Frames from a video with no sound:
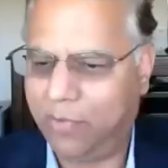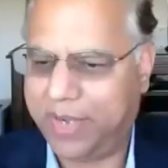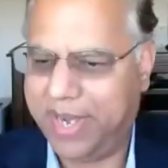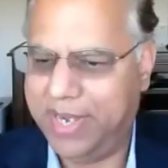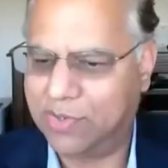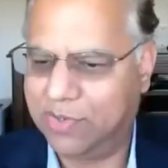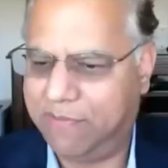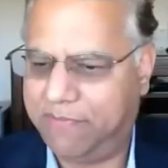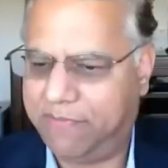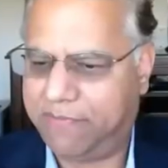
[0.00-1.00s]
okay, so
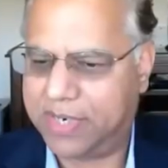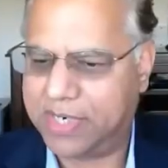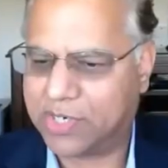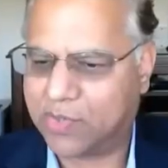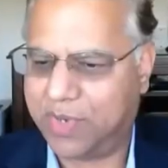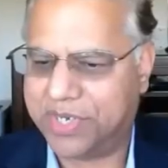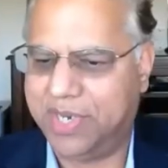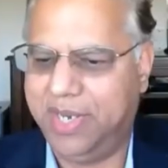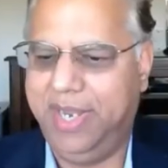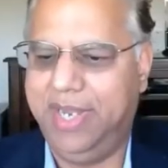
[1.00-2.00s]
the first
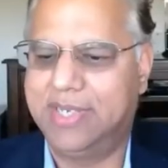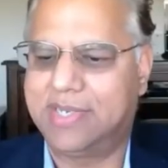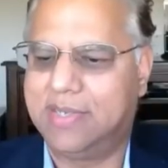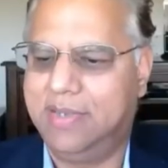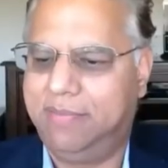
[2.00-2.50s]
question is,